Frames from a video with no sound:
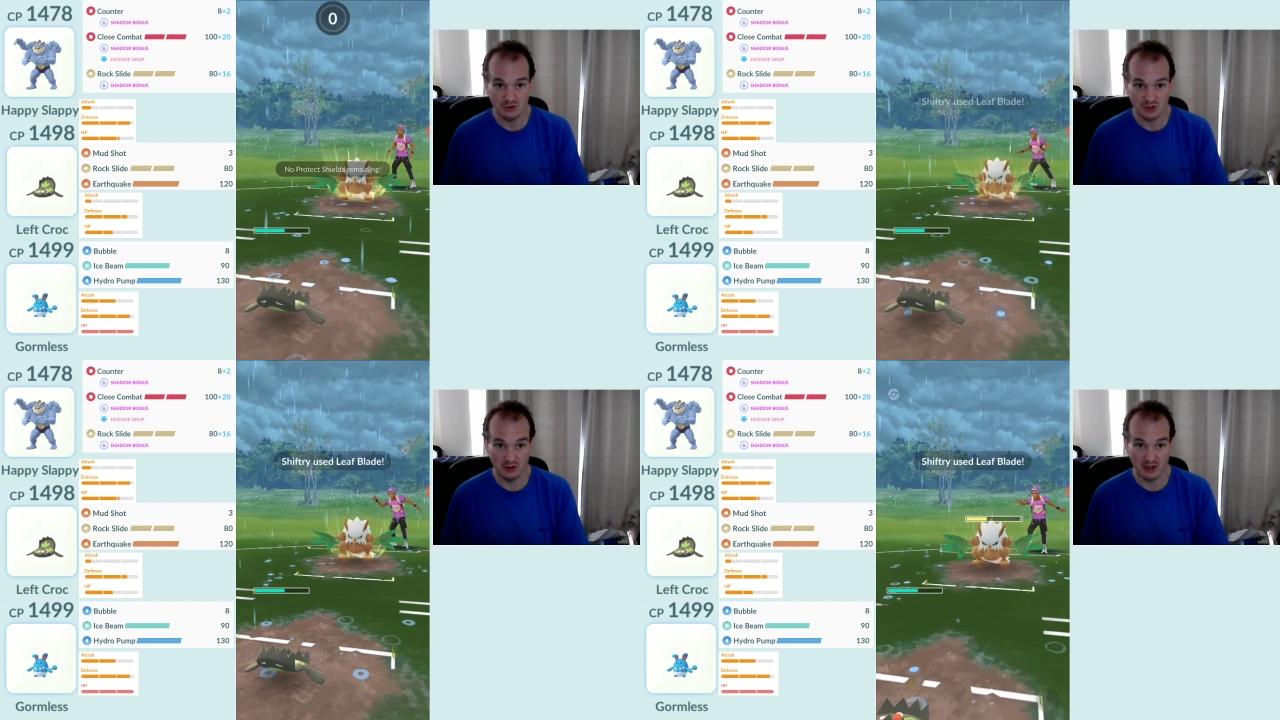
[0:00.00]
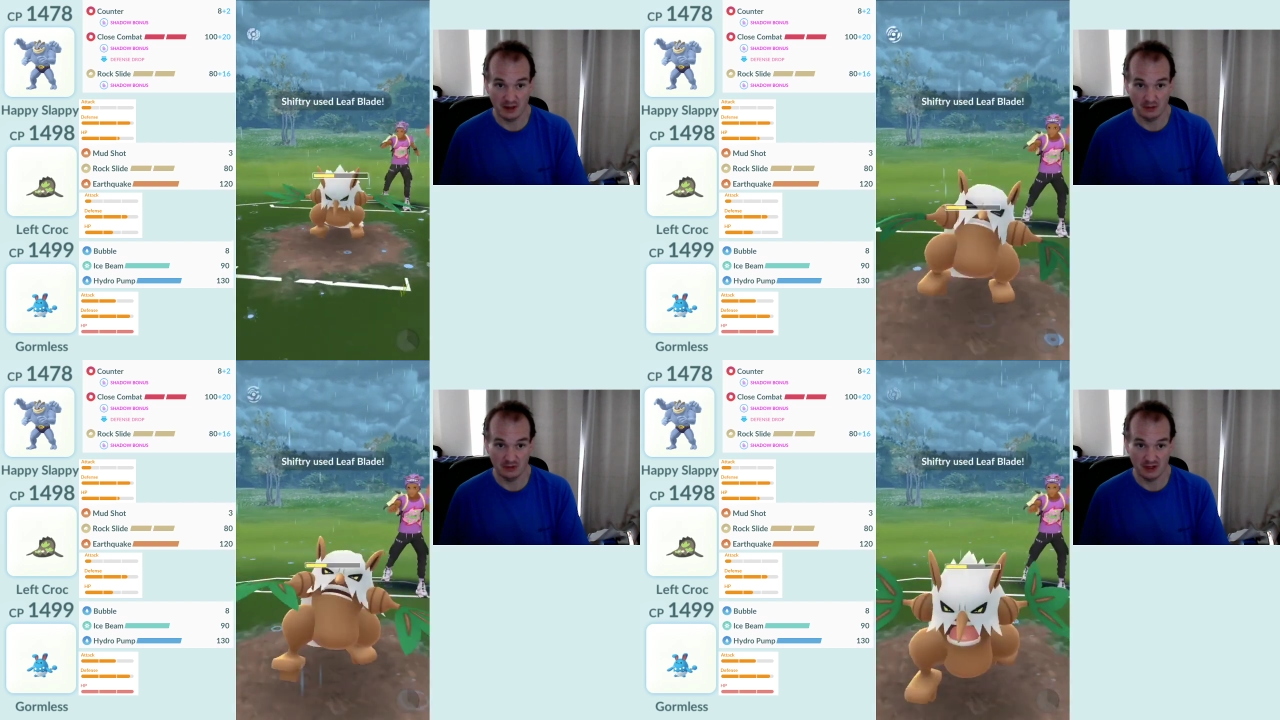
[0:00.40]
so
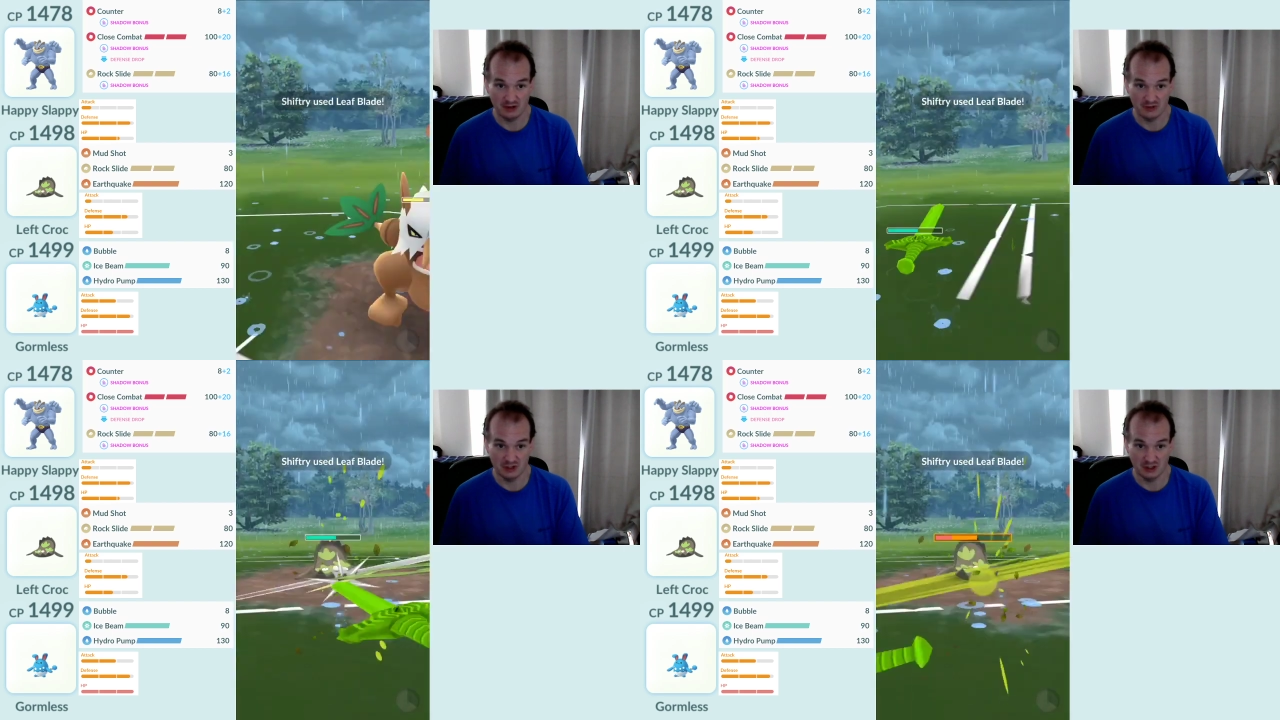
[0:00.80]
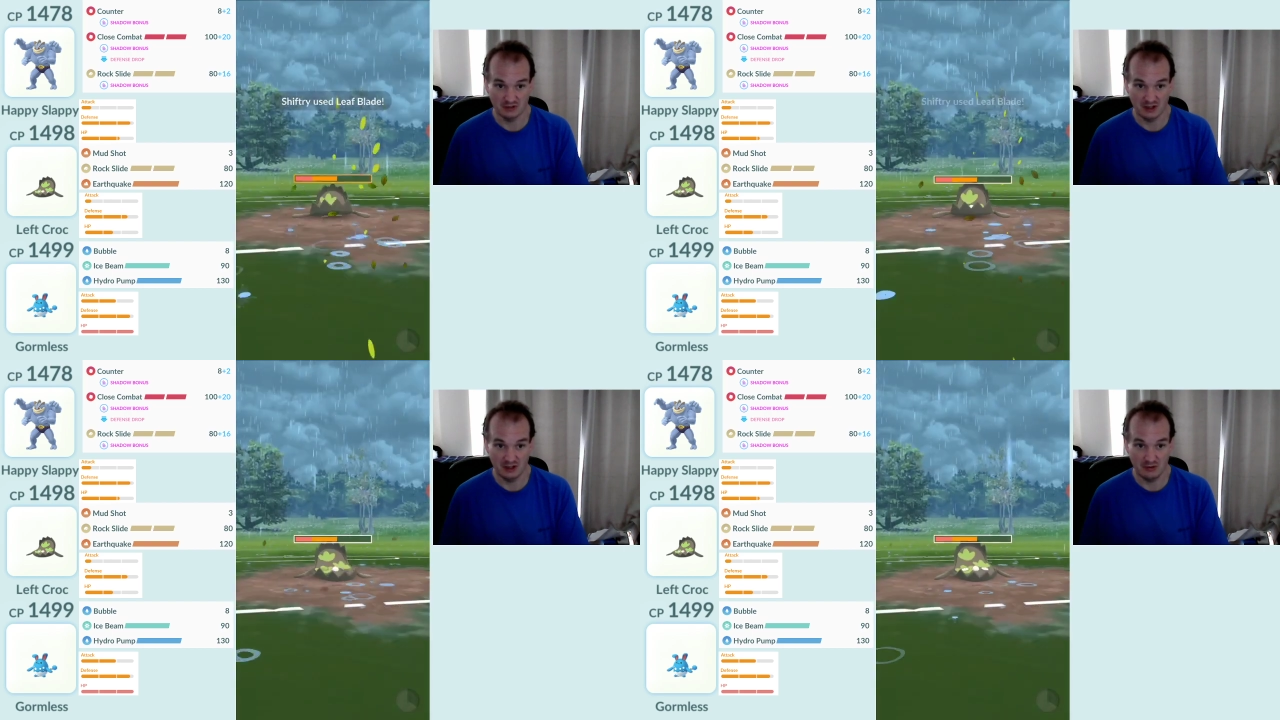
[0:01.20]
again we'll take off a chunk of
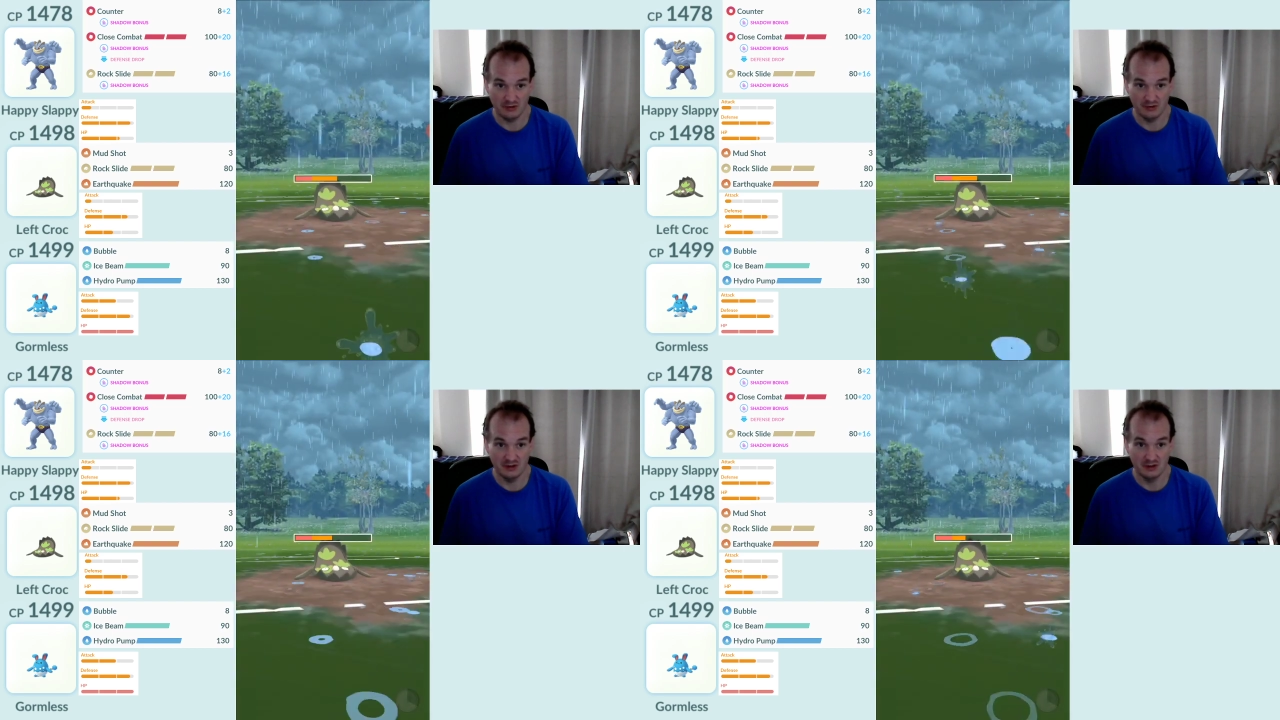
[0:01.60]
our health,